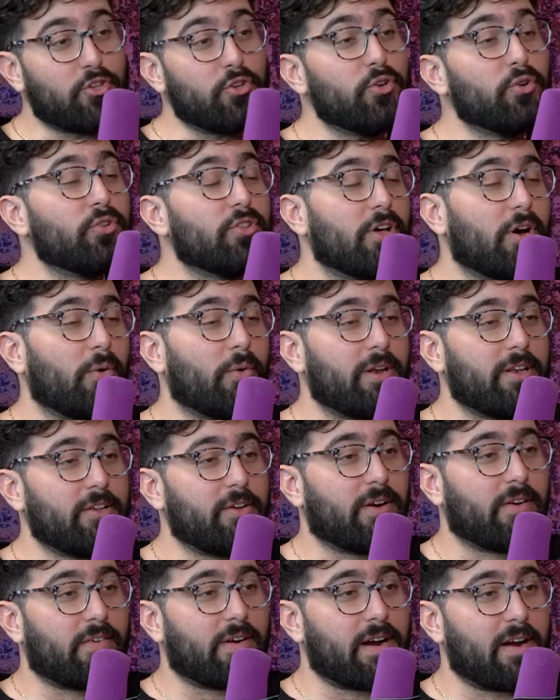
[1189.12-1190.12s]
Anyways. You, though, when
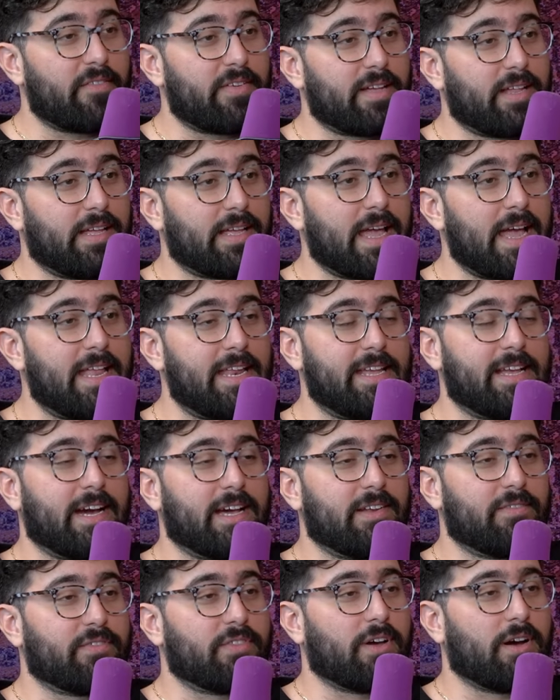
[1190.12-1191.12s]
you're having like any
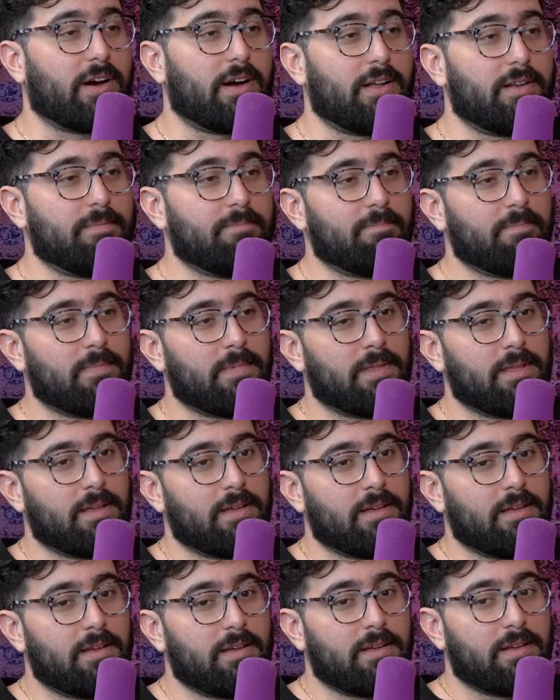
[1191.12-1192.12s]
kind of thought,
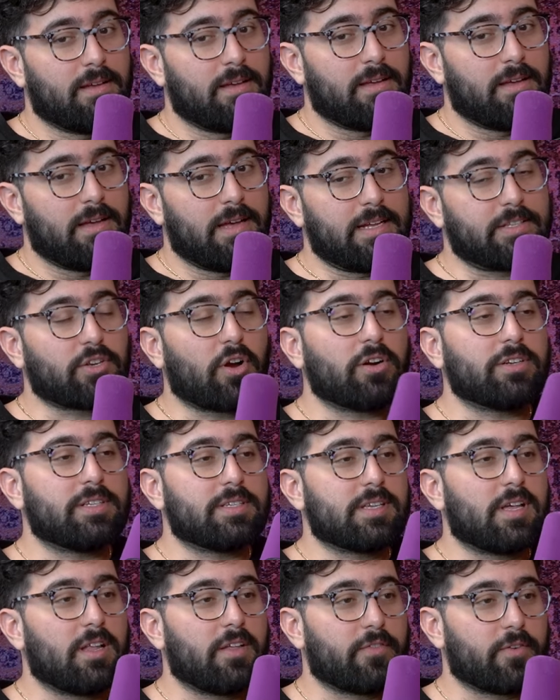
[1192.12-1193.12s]
it's hard
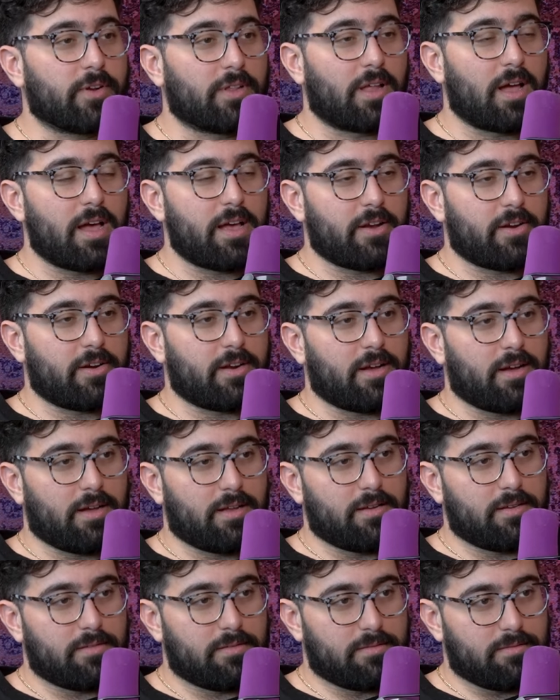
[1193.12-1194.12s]
to tell if you're lying or
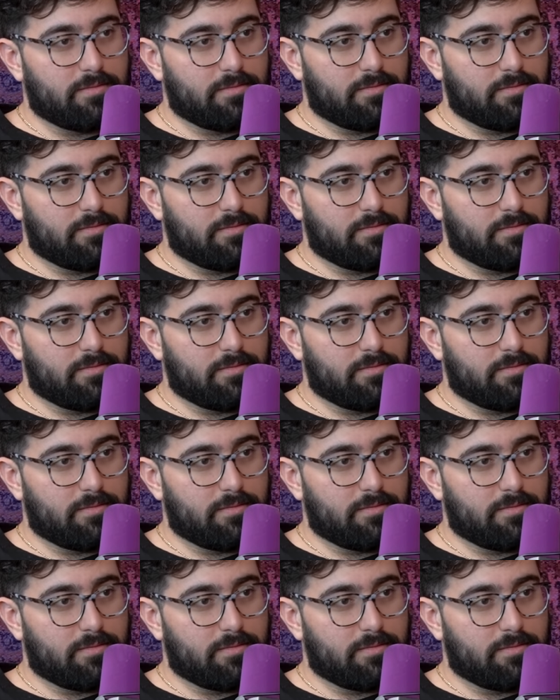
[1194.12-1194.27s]
not.